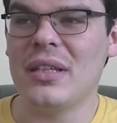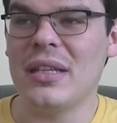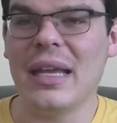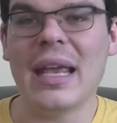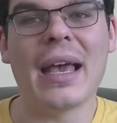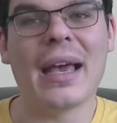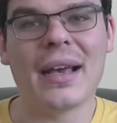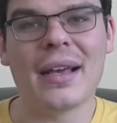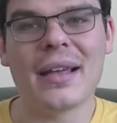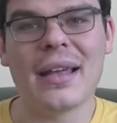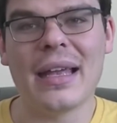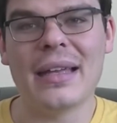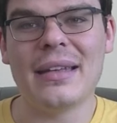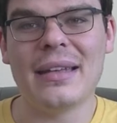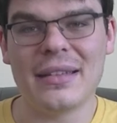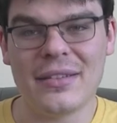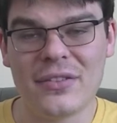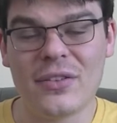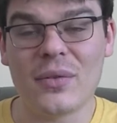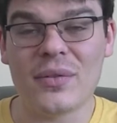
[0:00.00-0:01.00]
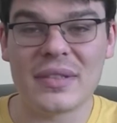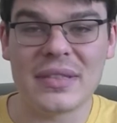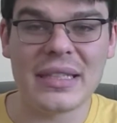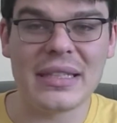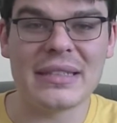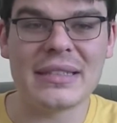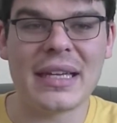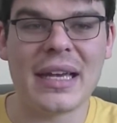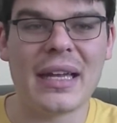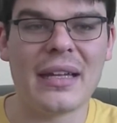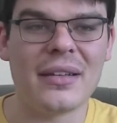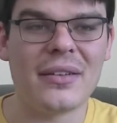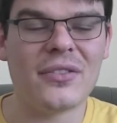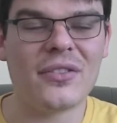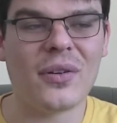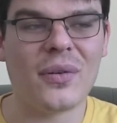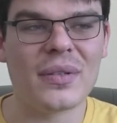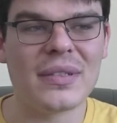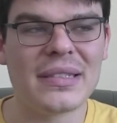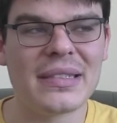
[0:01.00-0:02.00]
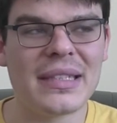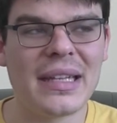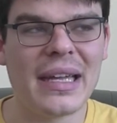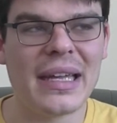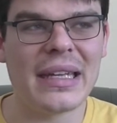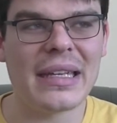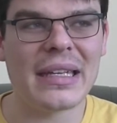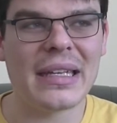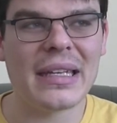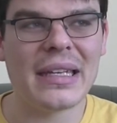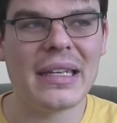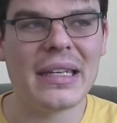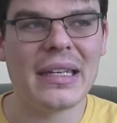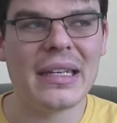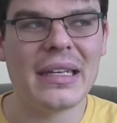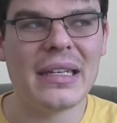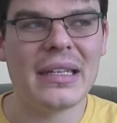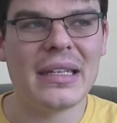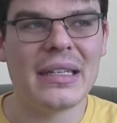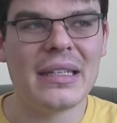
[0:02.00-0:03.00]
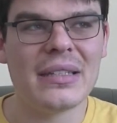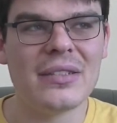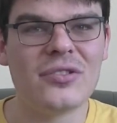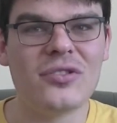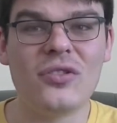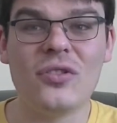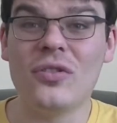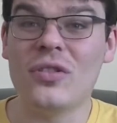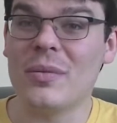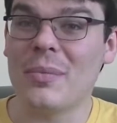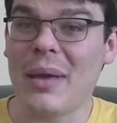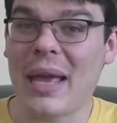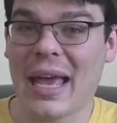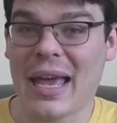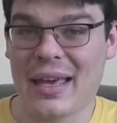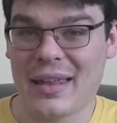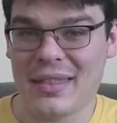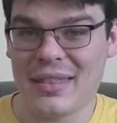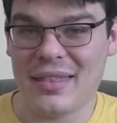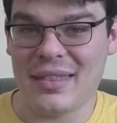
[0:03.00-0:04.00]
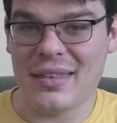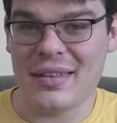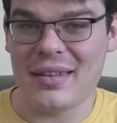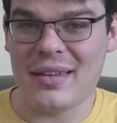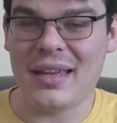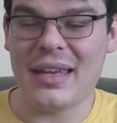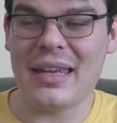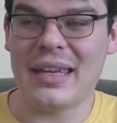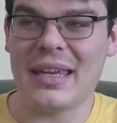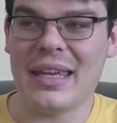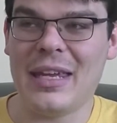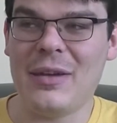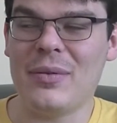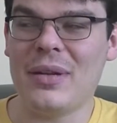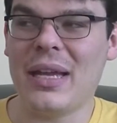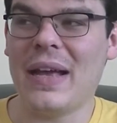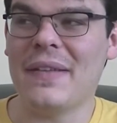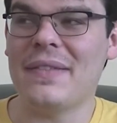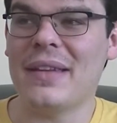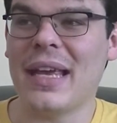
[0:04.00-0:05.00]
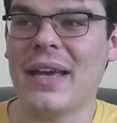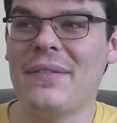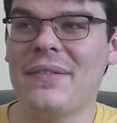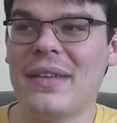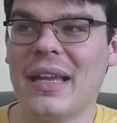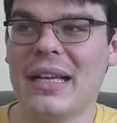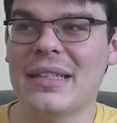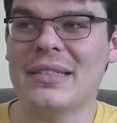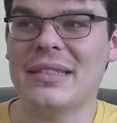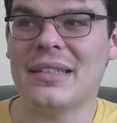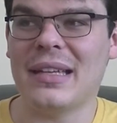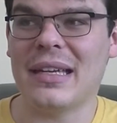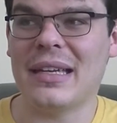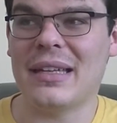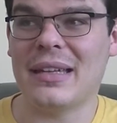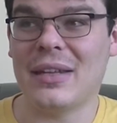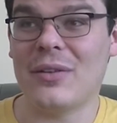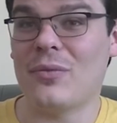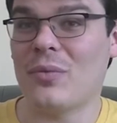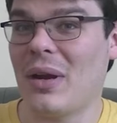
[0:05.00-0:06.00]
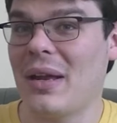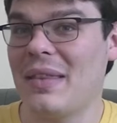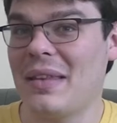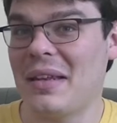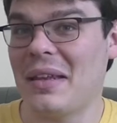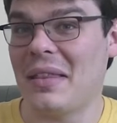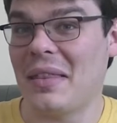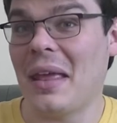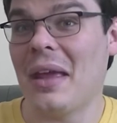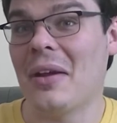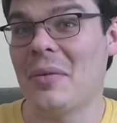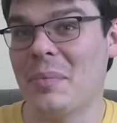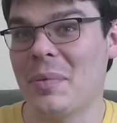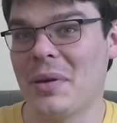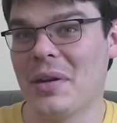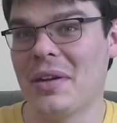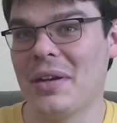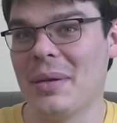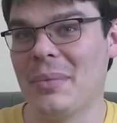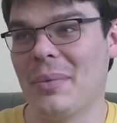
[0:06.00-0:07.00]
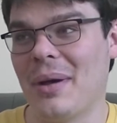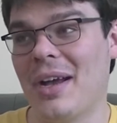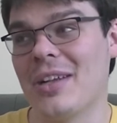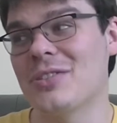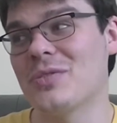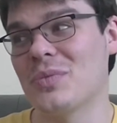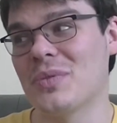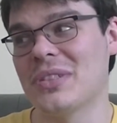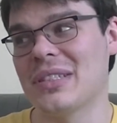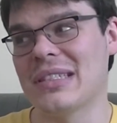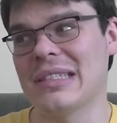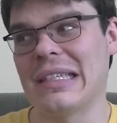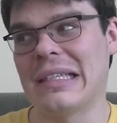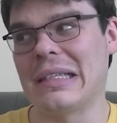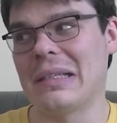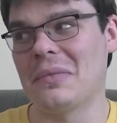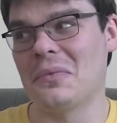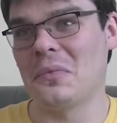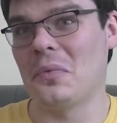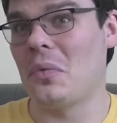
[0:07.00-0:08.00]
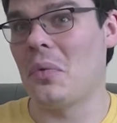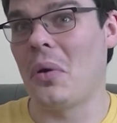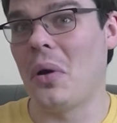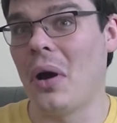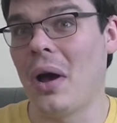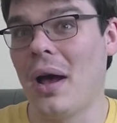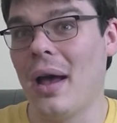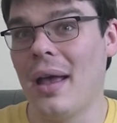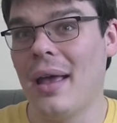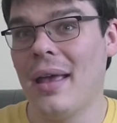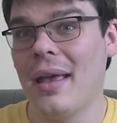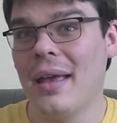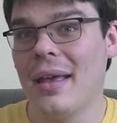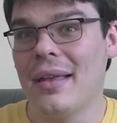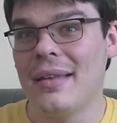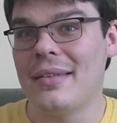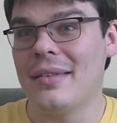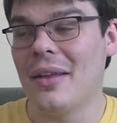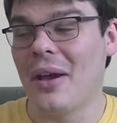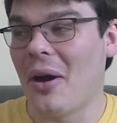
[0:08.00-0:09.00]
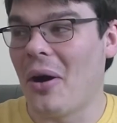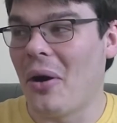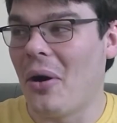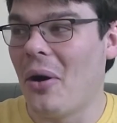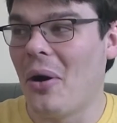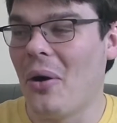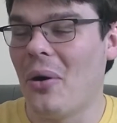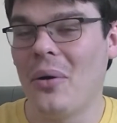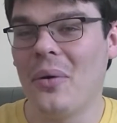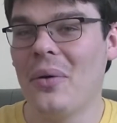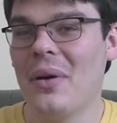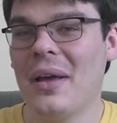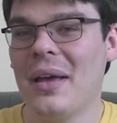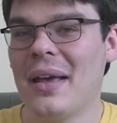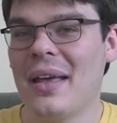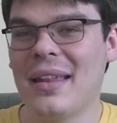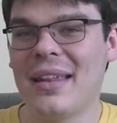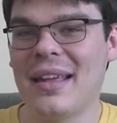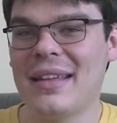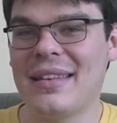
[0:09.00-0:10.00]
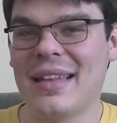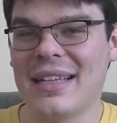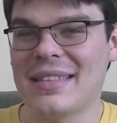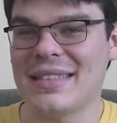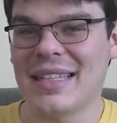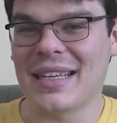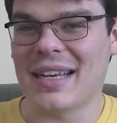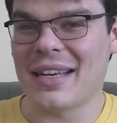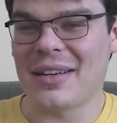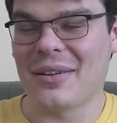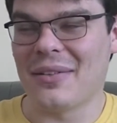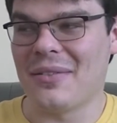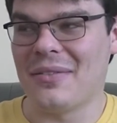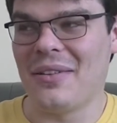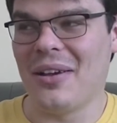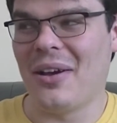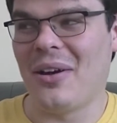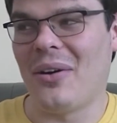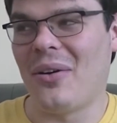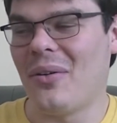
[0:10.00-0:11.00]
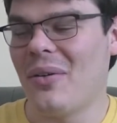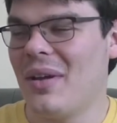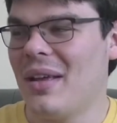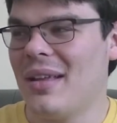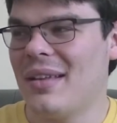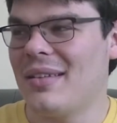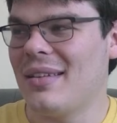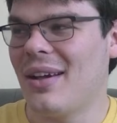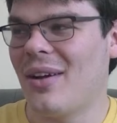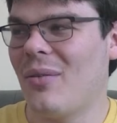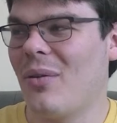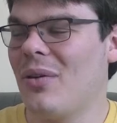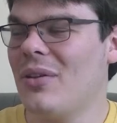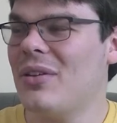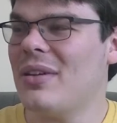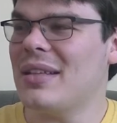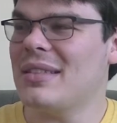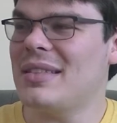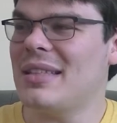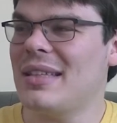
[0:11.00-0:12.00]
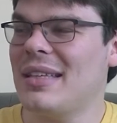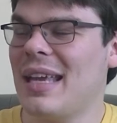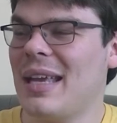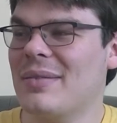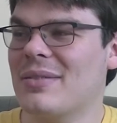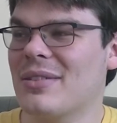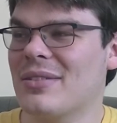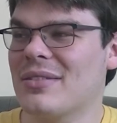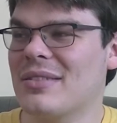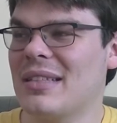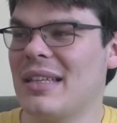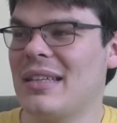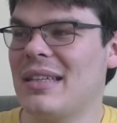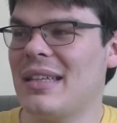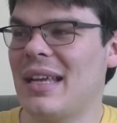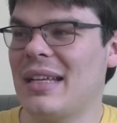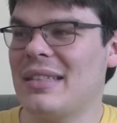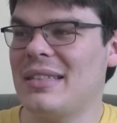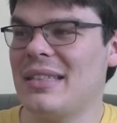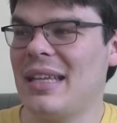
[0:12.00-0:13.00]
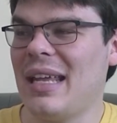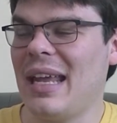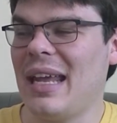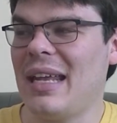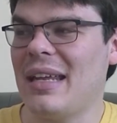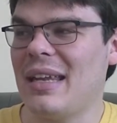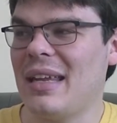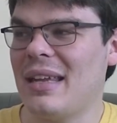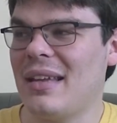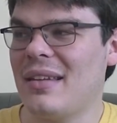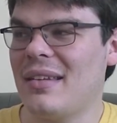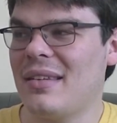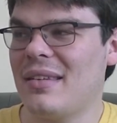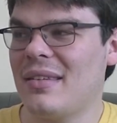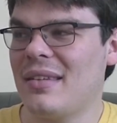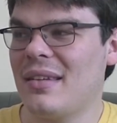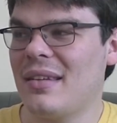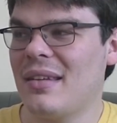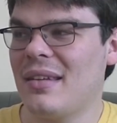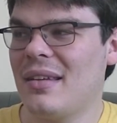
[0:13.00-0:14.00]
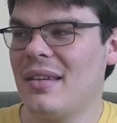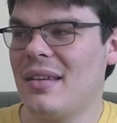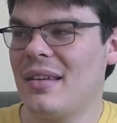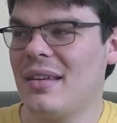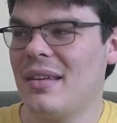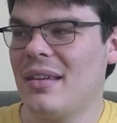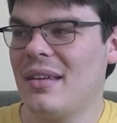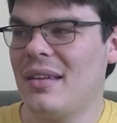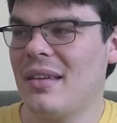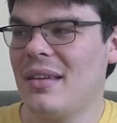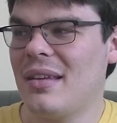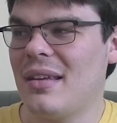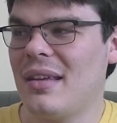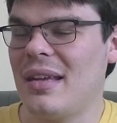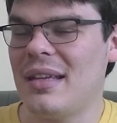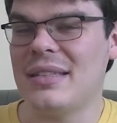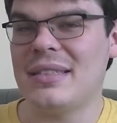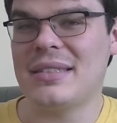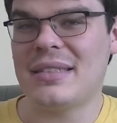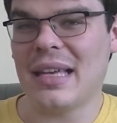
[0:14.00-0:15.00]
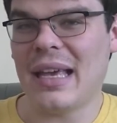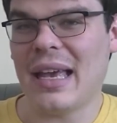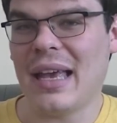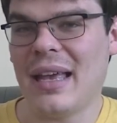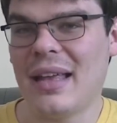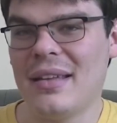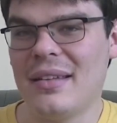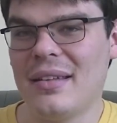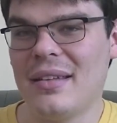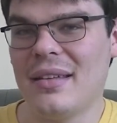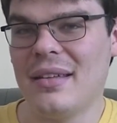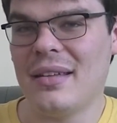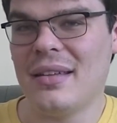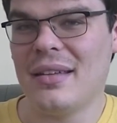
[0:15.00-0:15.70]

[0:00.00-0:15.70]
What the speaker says: Yeah, and so is Nintendo. So it's like, do the math. Like, he would have to have Ness like right then and there, pretty much, which is like, what? No, like that's not gonna. No. Well, you can see the game starts in the 1980s. He's 10.